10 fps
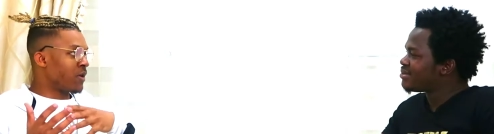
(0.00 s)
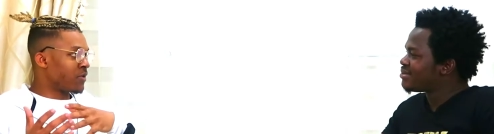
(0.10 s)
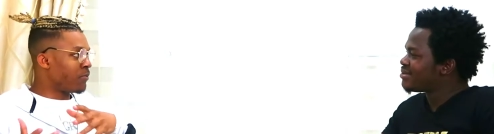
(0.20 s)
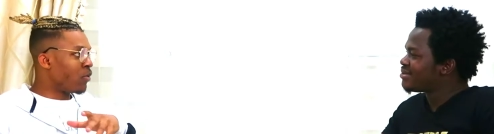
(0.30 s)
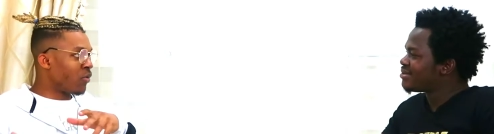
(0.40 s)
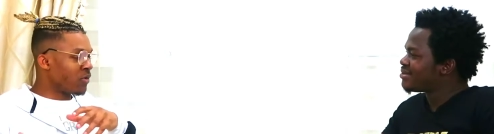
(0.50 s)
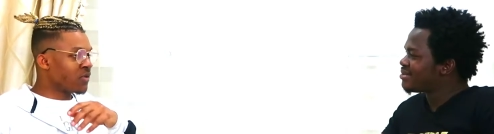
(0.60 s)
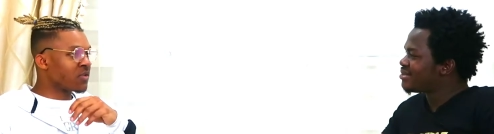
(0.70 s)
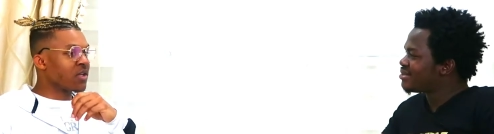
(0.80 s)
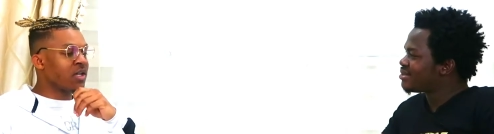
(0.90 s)
Speaker 1: uh,
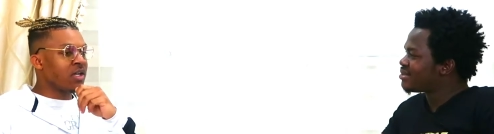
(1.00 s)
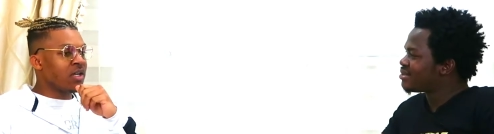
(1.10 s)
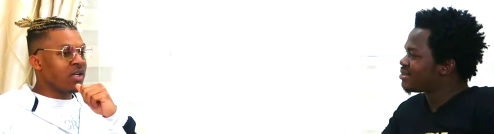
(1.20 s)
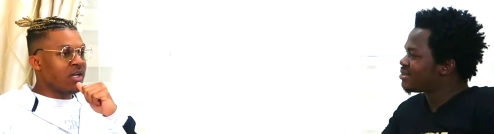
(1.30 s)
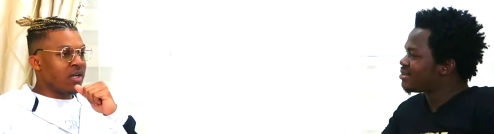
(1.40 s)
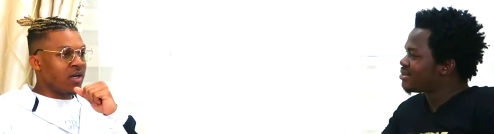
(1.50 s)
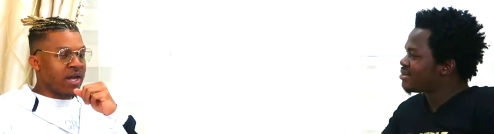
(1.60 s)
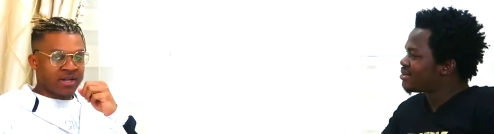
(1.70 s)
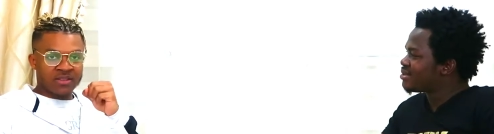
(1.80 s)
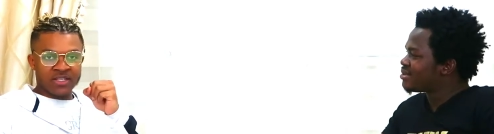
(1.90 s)
sports, uh,
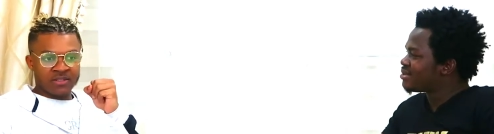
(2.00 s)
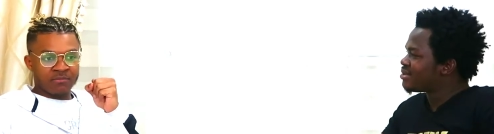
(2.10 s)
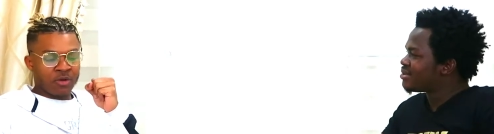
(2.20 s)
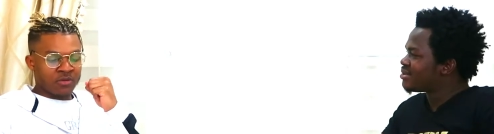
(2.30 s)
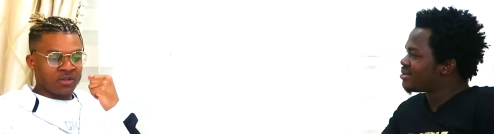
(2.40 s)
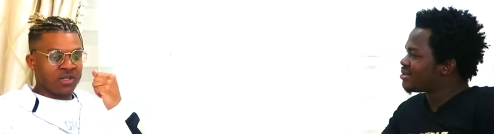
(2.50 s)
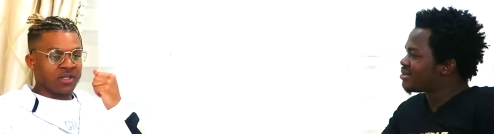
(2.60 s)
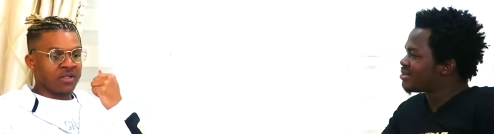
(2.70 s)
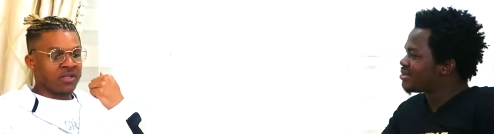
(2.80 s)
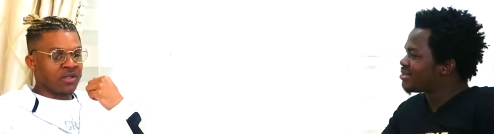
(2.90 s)
acting,
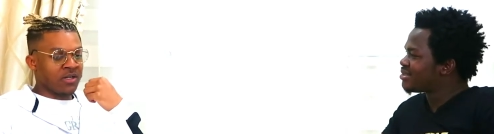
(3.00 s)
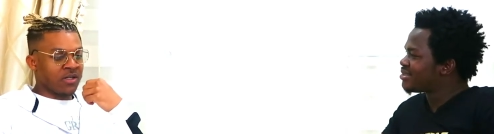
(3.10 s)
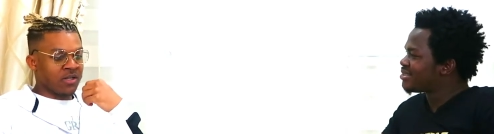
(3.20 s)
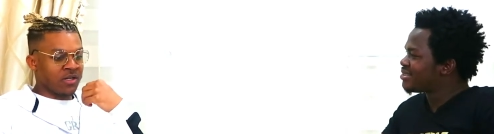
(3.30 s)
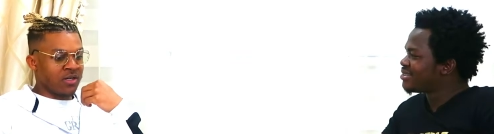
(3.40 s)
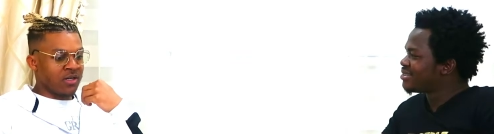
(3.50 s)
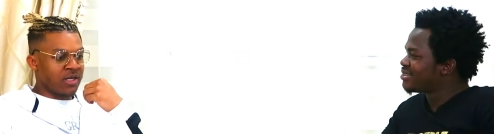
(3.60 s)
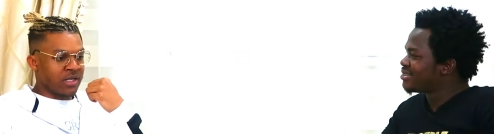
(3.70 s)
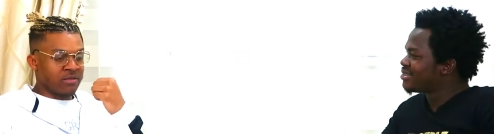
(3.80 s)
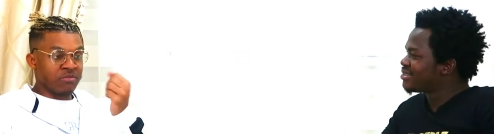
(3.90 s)
modeling, uh,
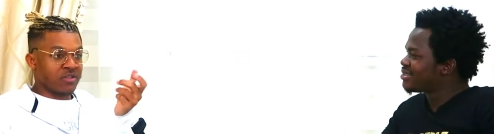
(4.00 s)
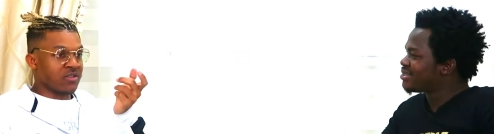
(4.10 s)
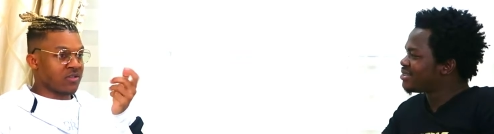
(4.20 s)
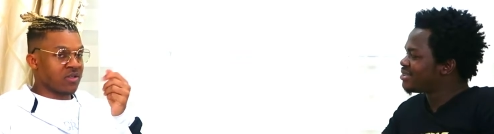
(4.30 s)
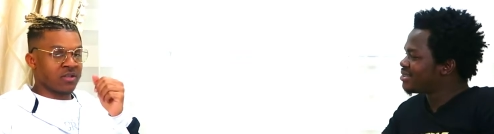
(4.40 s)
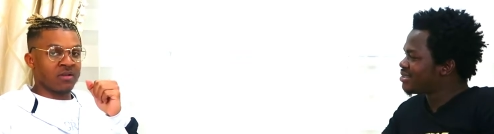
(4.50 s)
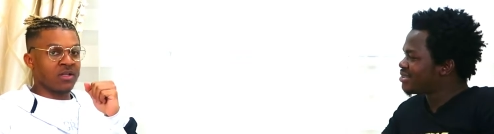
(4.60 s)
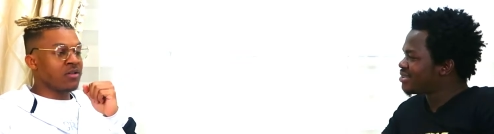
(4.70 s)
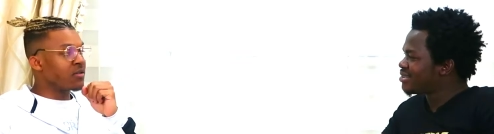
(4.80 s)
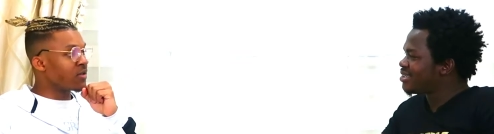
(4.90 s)
and, and business
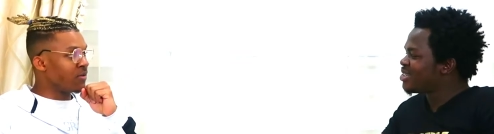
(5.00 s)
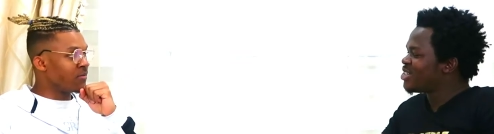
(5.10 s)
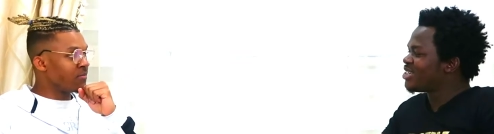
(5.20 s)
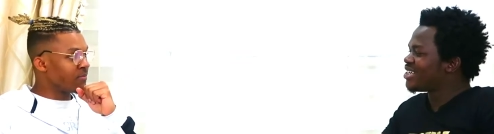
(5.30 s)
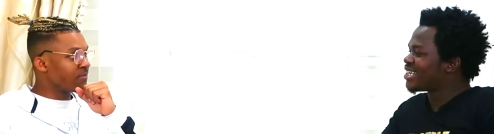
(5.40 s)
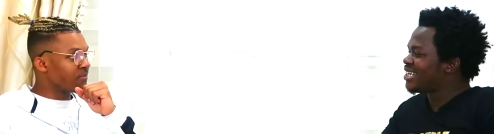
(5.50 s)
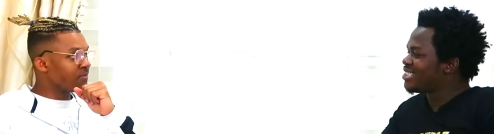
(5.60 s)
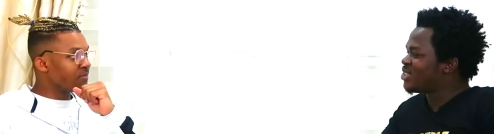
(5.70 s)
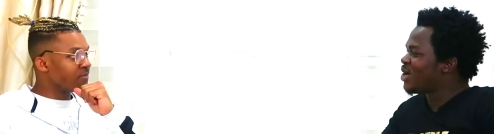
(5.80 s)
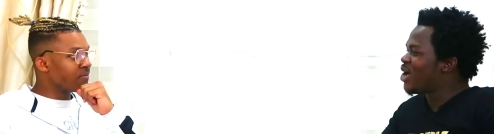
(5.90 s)
lately. So.
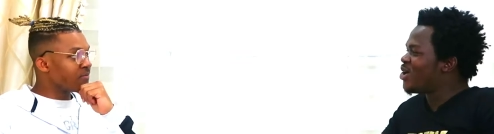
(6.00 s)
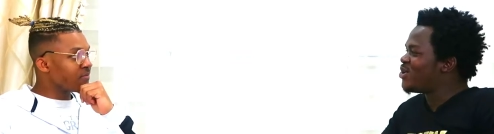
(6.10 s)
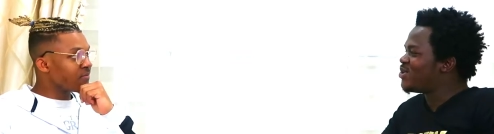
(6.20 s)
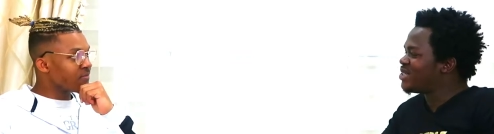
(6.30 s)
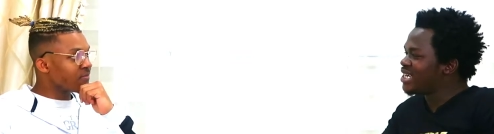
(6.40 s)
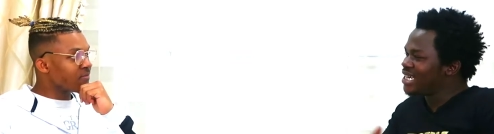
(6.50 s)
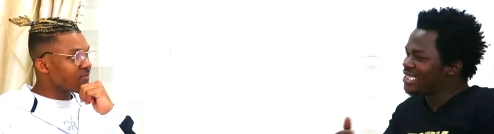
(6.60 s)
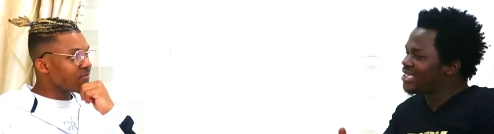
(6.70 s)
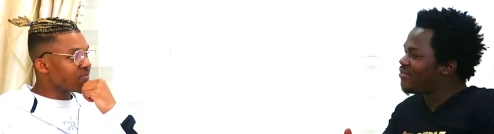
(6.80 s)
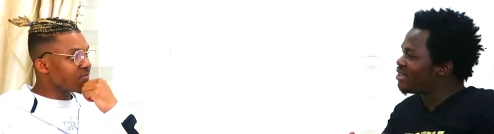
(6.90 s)
So
Speaker 2: how
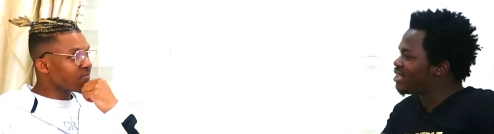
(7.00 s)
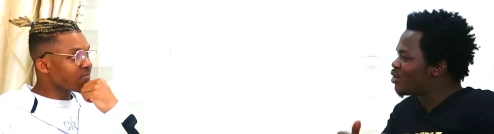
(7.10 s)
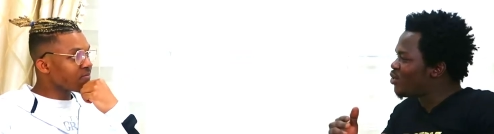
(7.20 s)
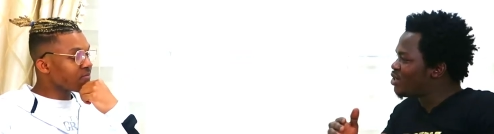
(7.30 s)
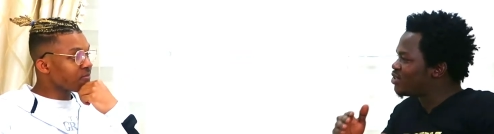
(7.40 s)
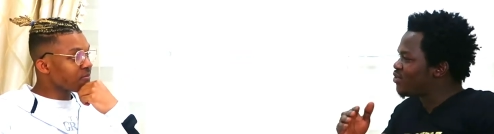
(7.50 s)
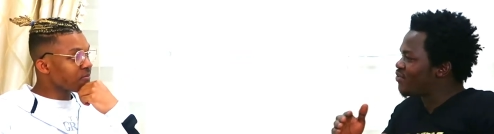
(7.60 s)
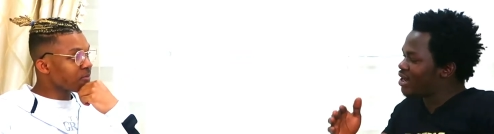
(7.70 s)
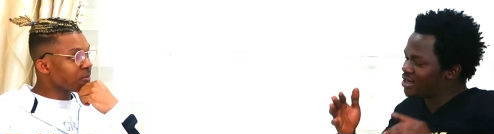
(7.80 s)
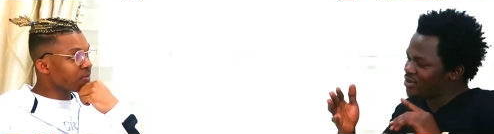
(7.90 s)
is everything going so
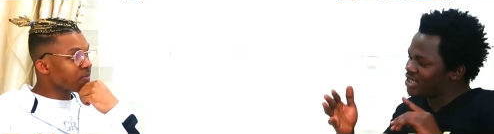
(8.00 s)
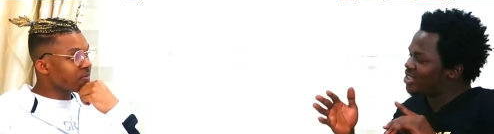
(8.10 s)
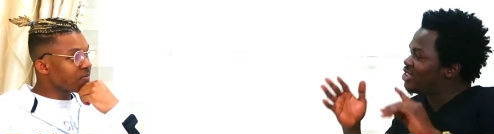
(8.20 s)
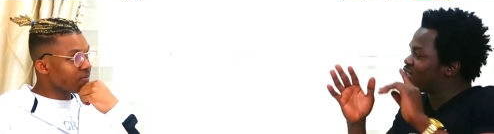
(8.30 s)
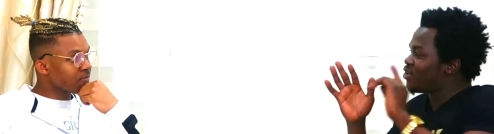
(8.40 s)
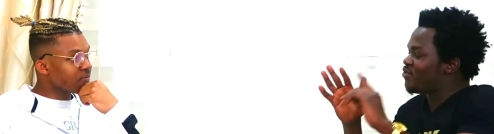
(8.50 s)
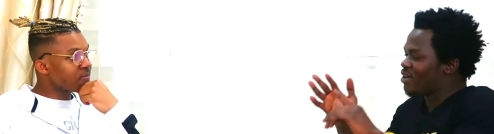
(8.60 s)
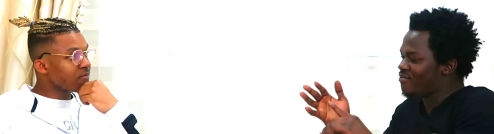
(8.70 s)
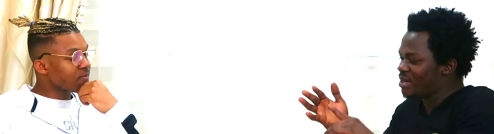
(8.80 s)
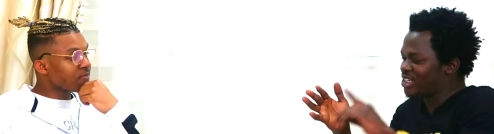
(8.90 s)
far? The stuff you
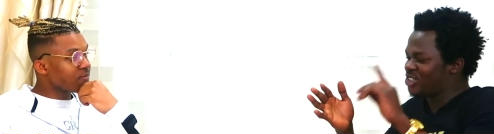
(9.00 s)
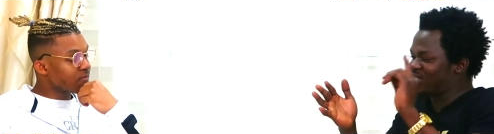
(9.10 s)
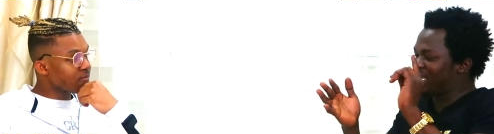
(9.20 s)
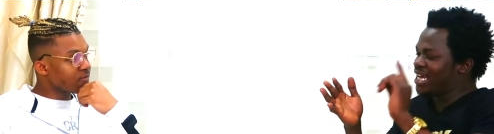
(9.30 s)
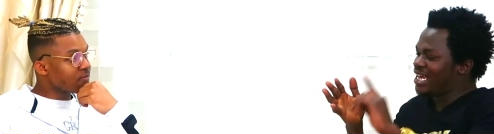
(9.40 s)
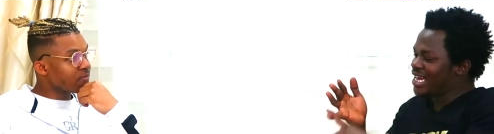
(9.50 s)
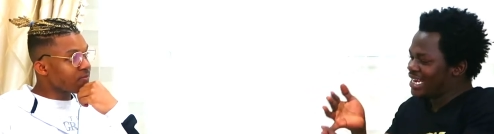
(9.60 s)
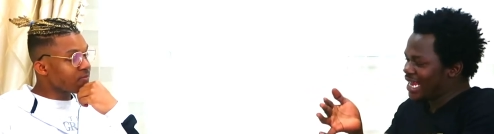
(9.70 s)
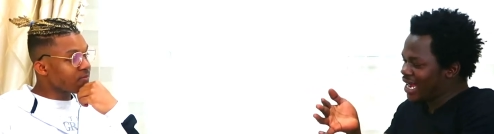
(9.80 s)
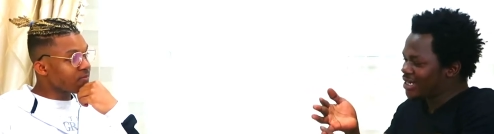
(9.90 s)
have mentioned,
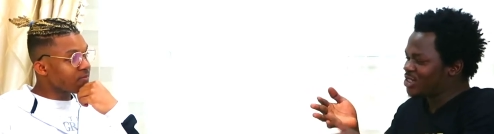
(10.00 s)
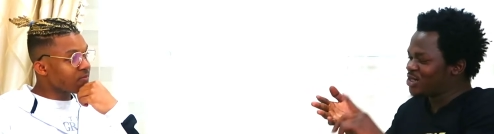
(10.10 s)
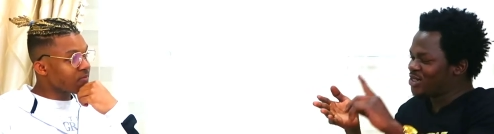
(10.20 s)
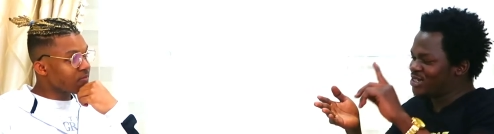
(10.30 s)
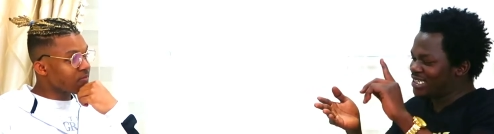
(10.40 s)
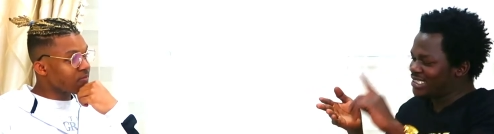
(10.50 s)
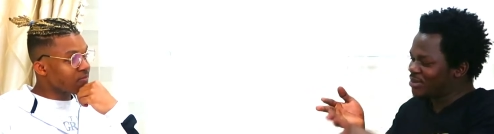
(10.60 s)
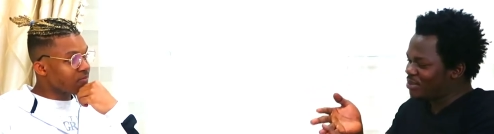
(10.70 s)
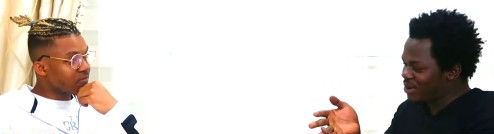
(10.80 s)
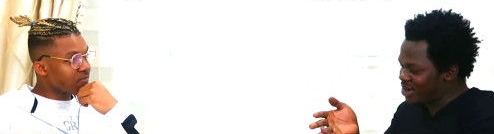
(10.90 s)
an actor,
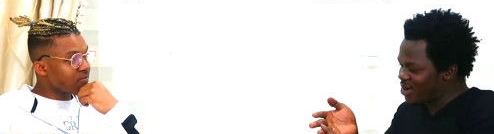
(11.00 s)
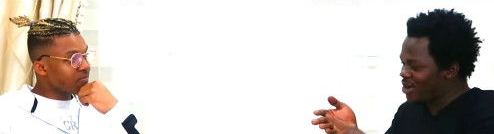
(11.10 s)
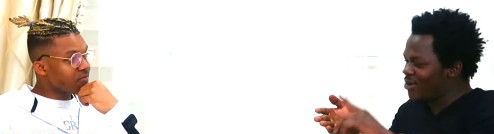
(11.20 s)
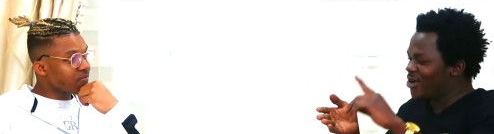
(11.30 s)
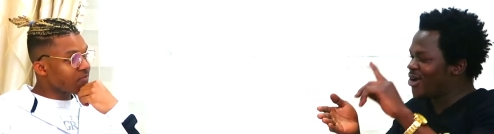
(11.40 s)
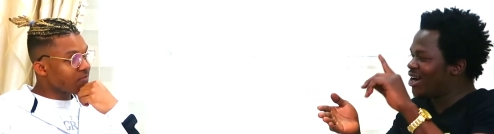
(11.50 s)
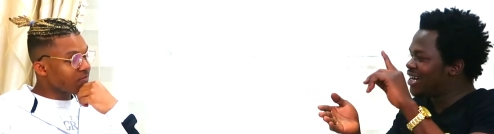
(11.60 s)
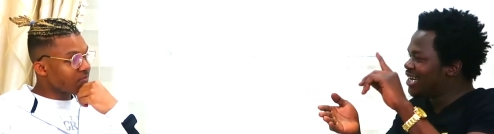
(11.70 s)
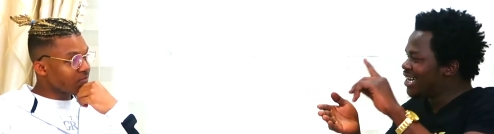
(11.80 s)
entrepreneur,